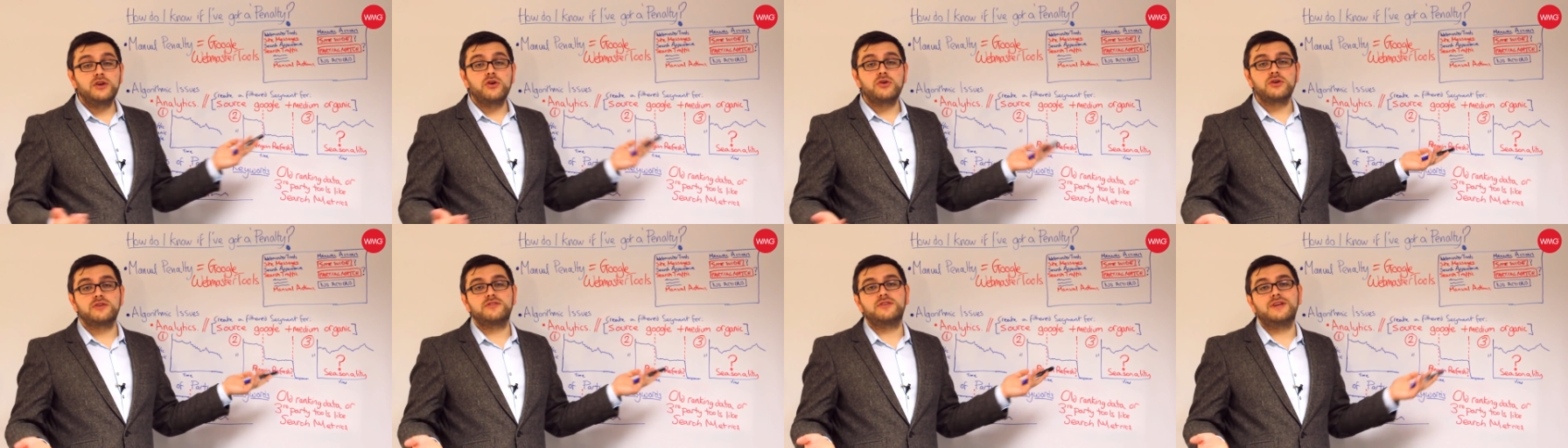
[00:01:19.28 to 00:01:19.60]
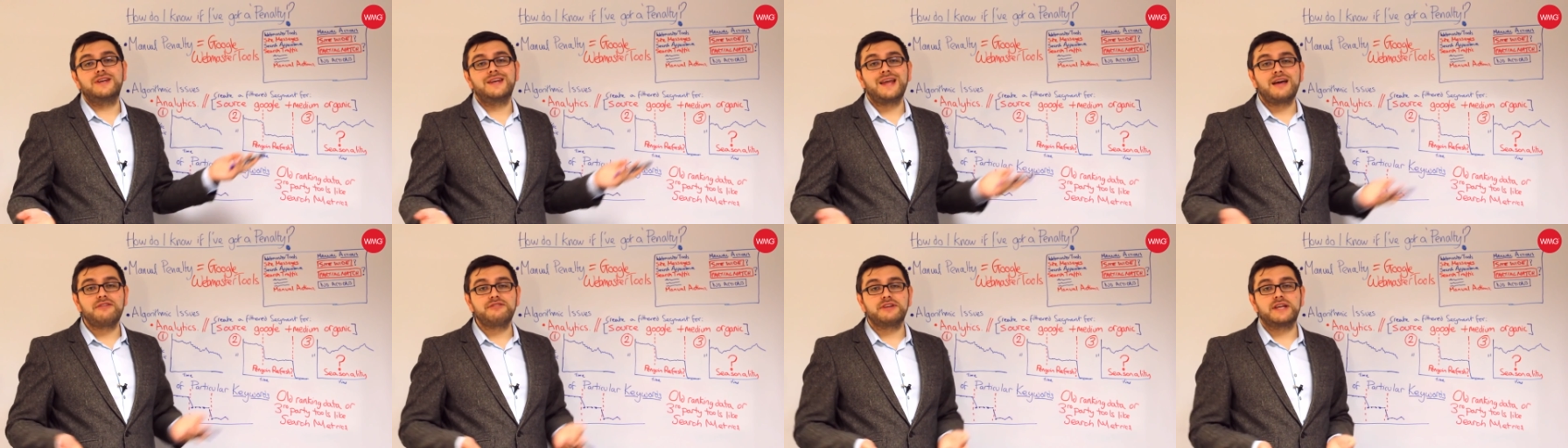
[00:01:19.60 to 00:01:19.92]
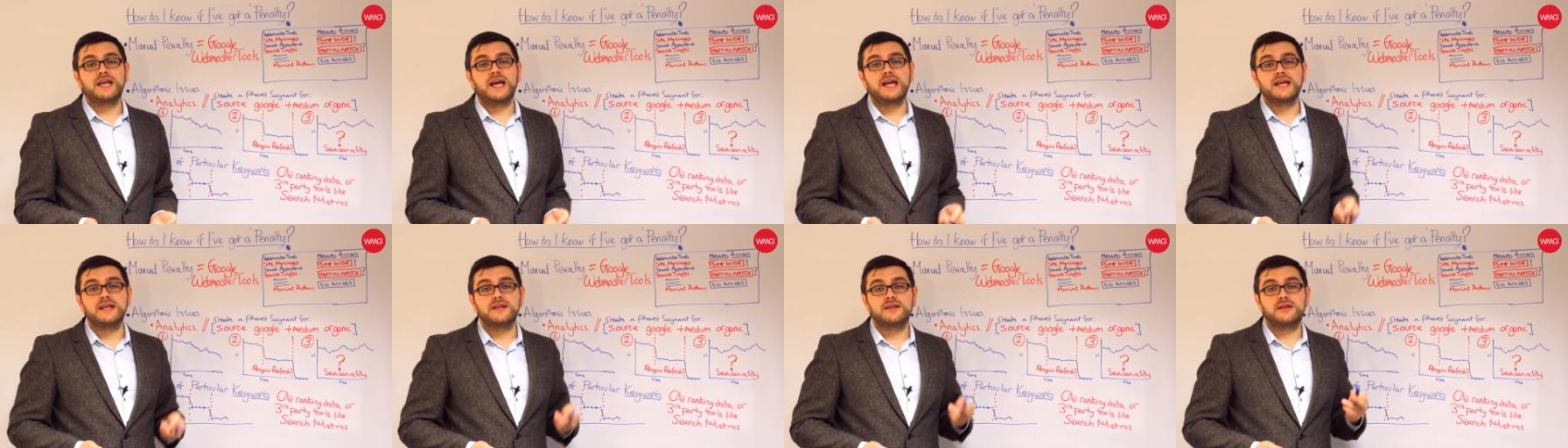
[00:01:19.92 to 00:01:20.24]
in order to
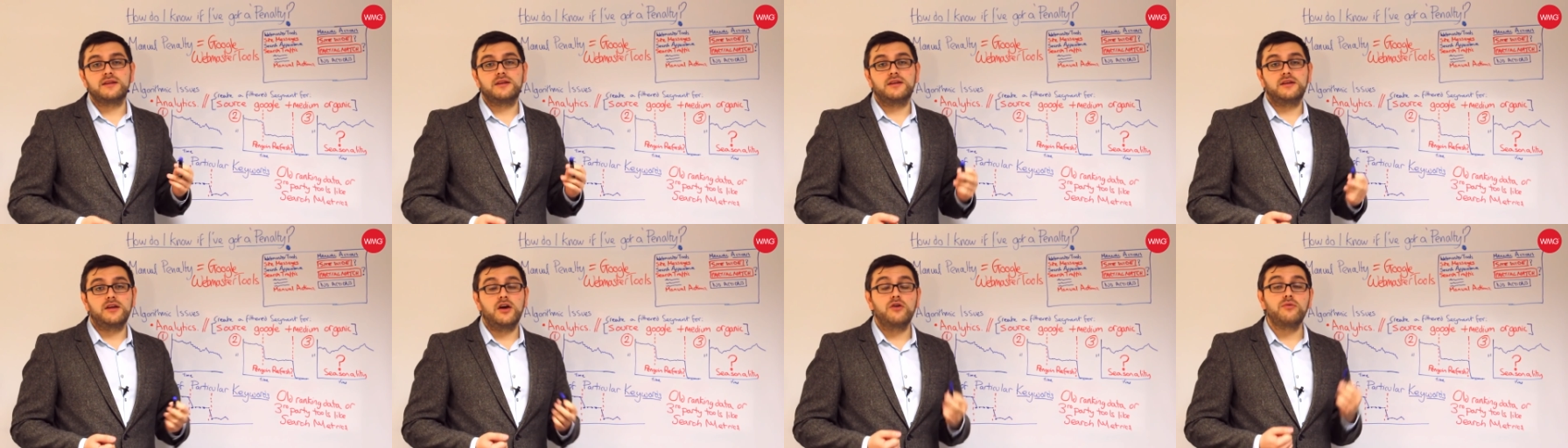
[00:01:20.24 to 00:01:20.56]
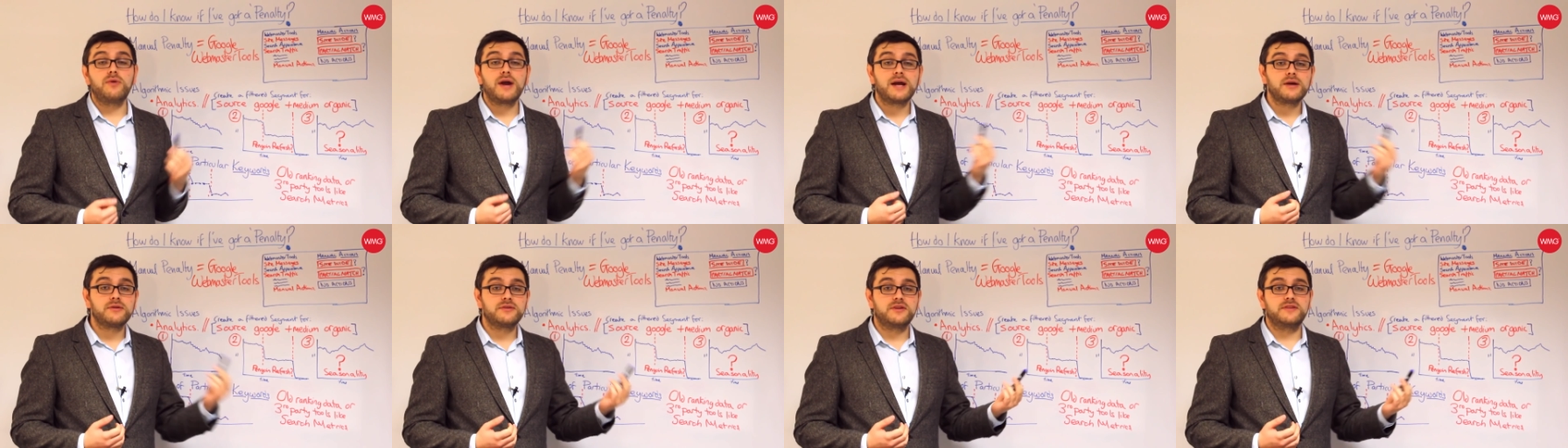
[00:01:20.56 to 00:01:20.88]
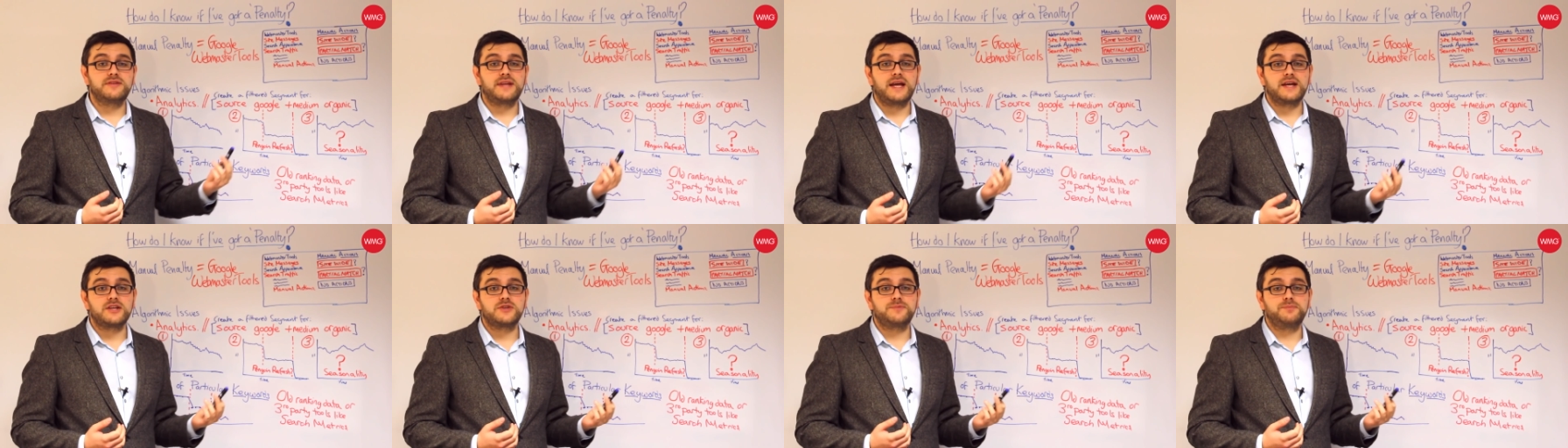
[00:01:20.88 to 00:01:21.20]
navigate around the
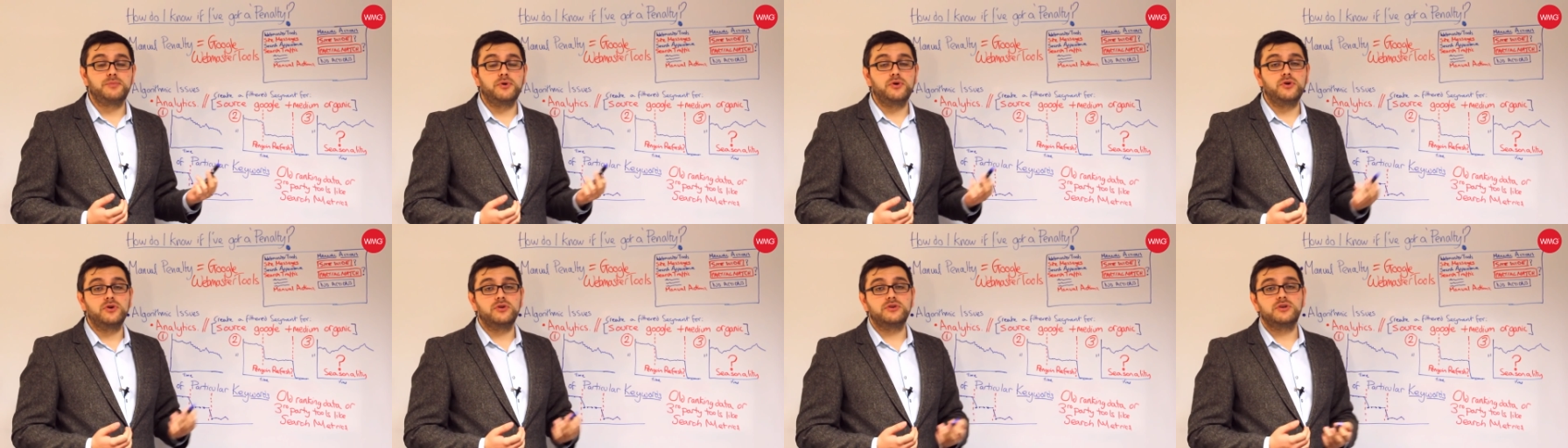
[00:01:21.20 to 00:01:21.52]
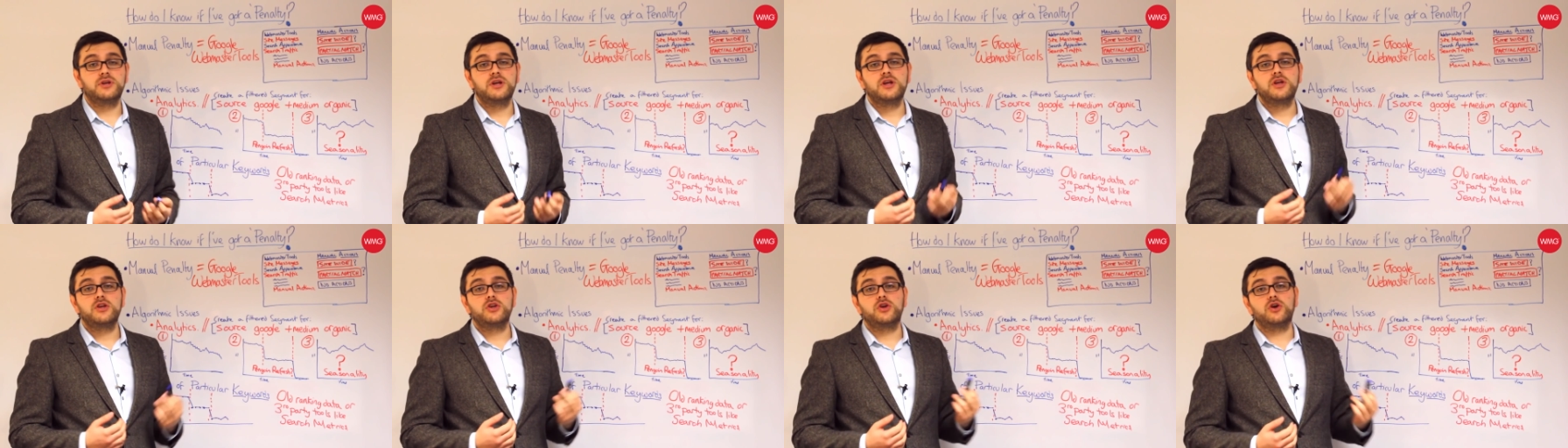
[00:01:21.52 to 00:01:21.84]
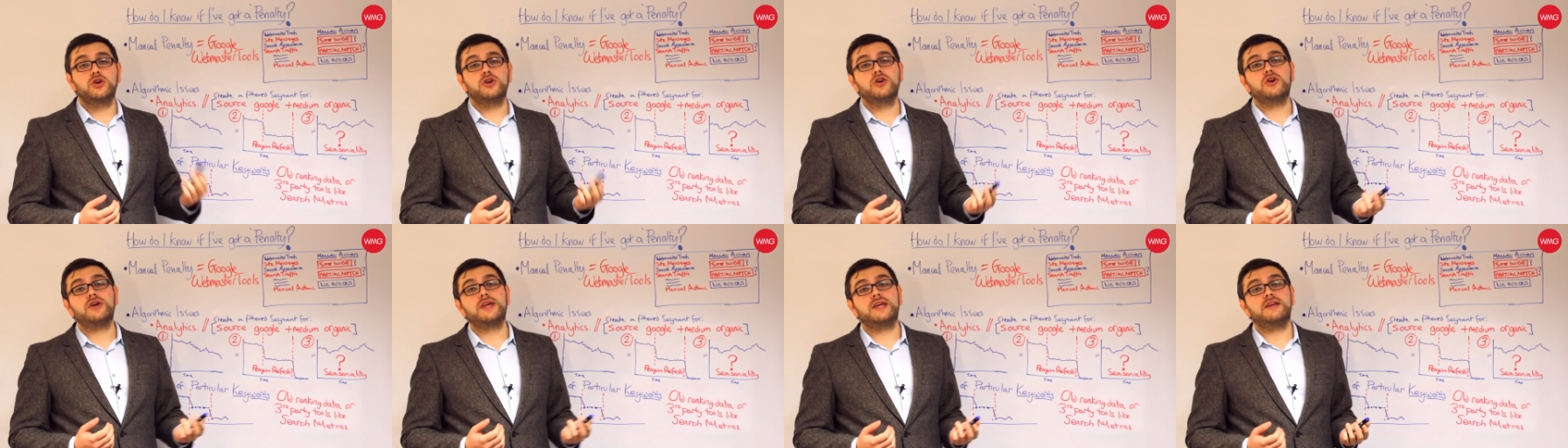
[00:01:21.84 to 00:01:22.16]
dashboard,
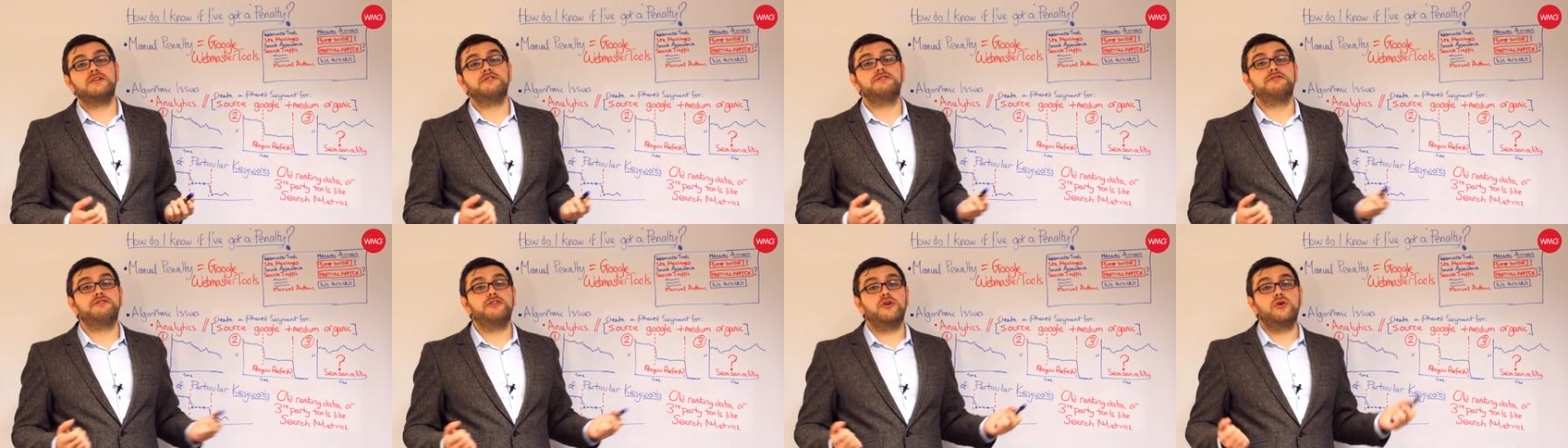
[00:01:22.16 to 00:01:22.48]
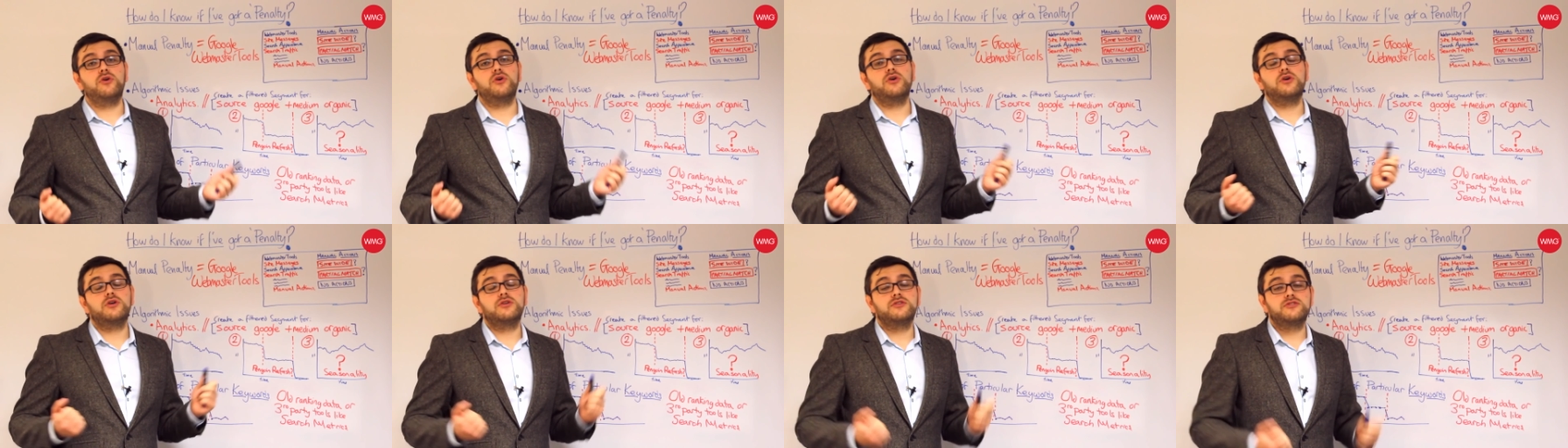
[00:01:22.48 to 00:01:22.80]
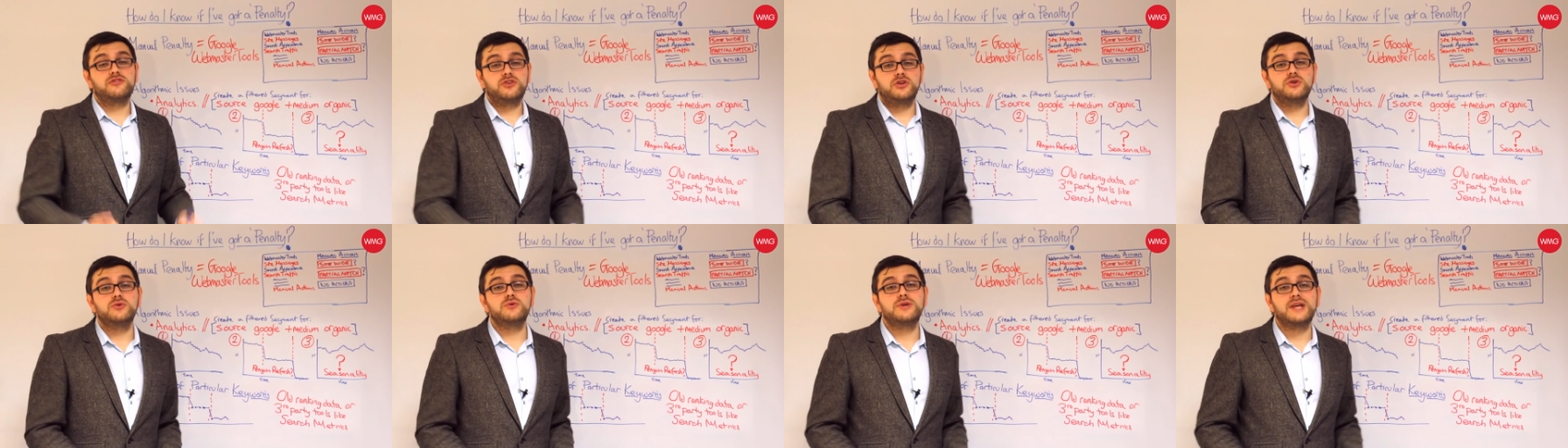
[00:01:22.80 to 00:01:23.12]
you're looking for
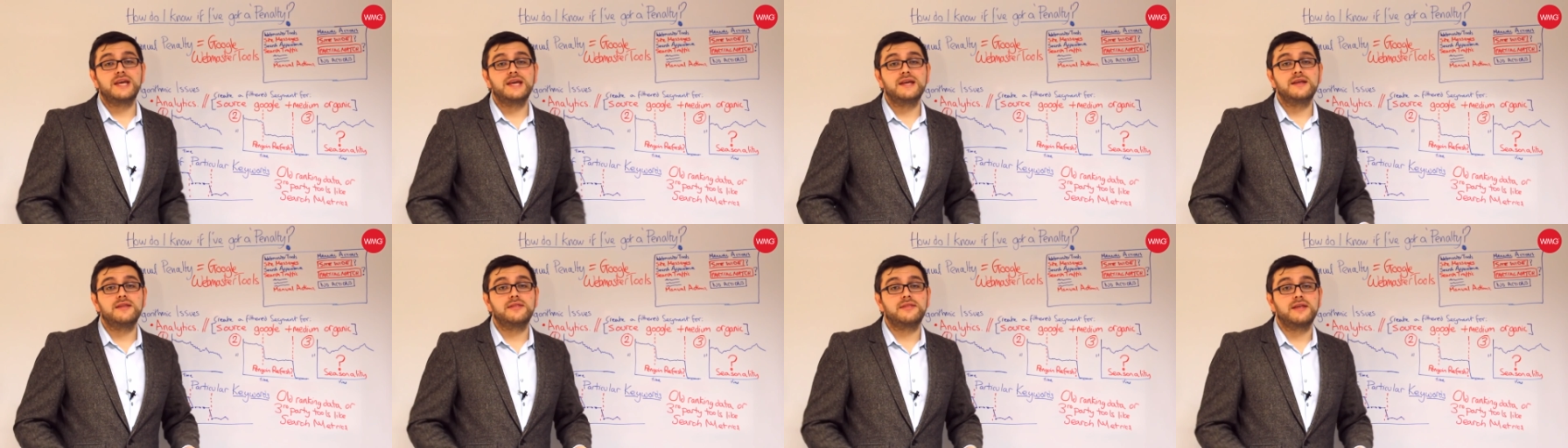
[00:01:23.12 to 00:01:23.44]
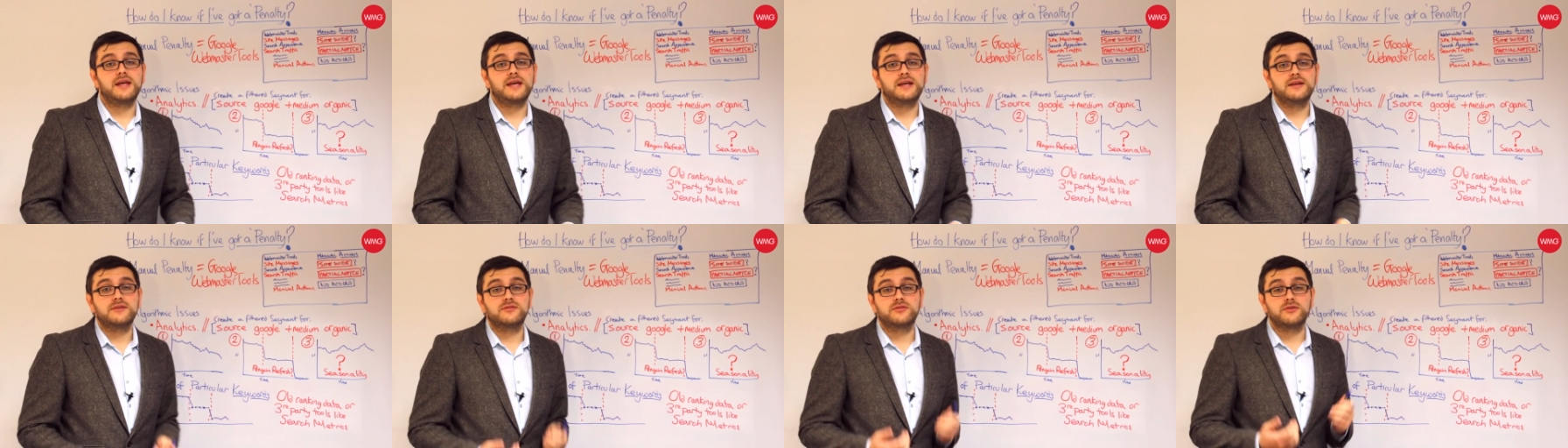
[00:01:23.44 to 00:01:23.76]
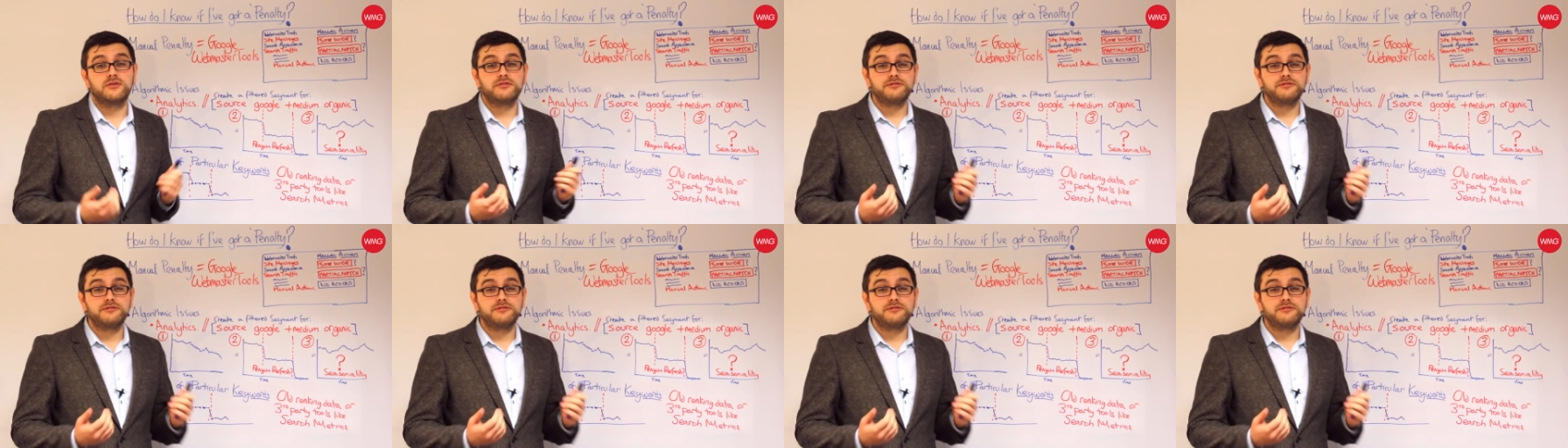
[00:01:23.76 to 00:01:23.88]
two key things.